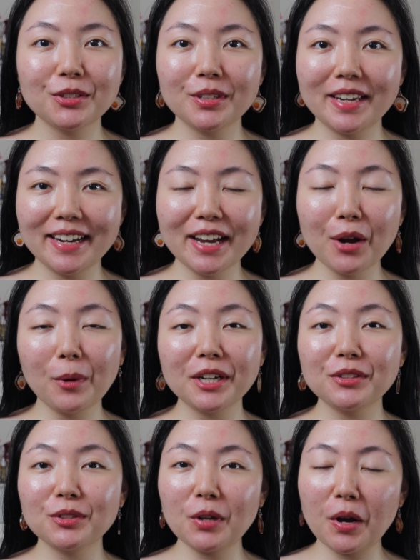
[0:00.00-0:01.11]
Today I
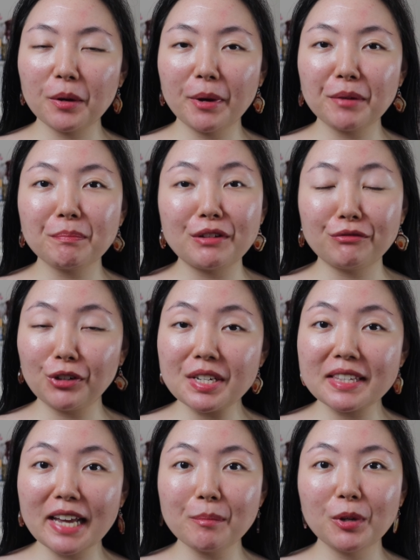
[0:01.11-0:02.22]
wanted to talk about my
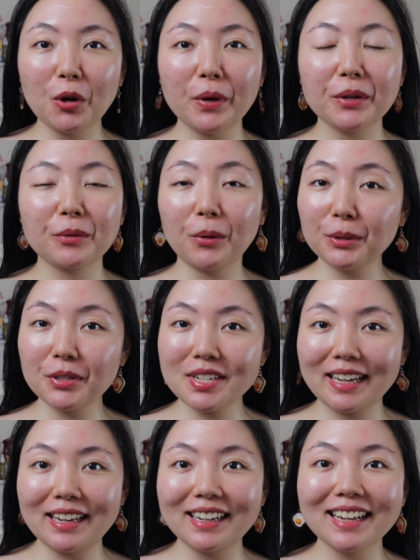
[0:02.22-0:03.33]
first time going roller
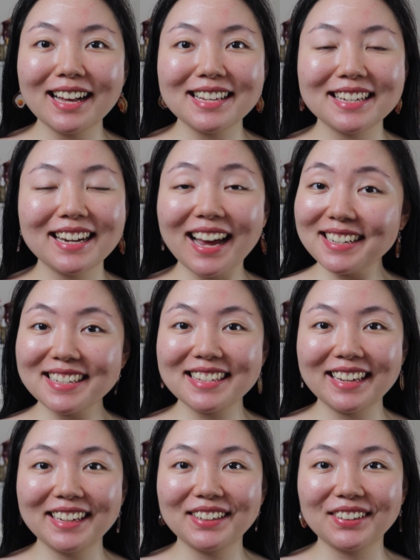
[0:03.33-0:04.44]
skating as an ice
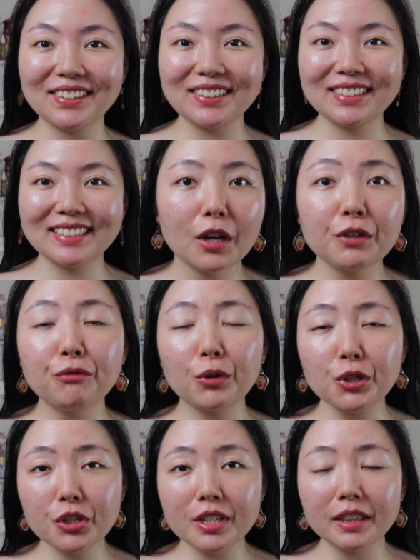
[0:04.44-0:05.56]
skater.
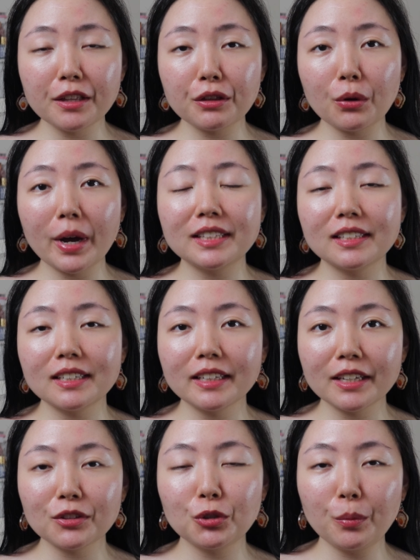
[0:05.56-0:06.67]
Unfortunately though, I didn't
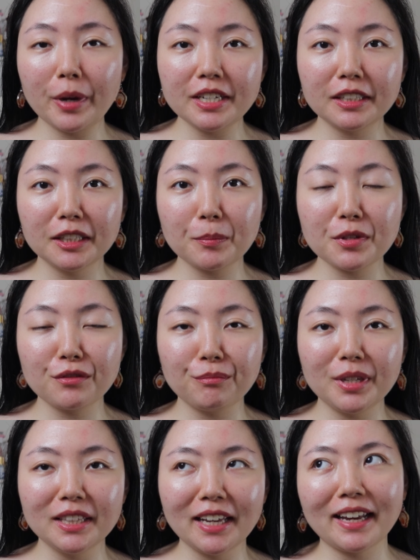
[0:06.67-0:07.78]
get too many clips of
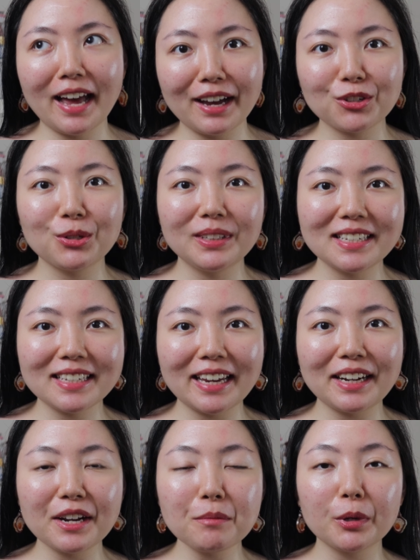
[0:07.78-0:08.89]
me like actually
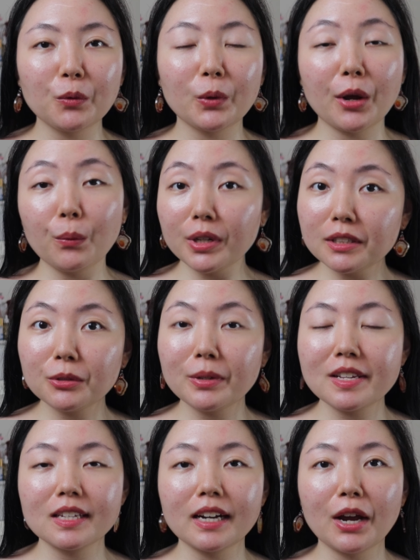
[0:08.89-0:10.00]
skating, but what I will do
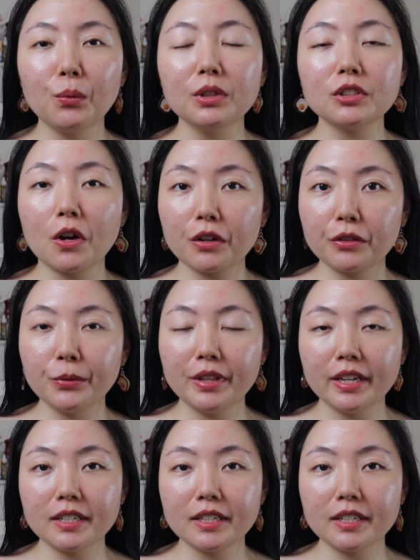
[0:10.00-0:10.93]
is that I will talk through the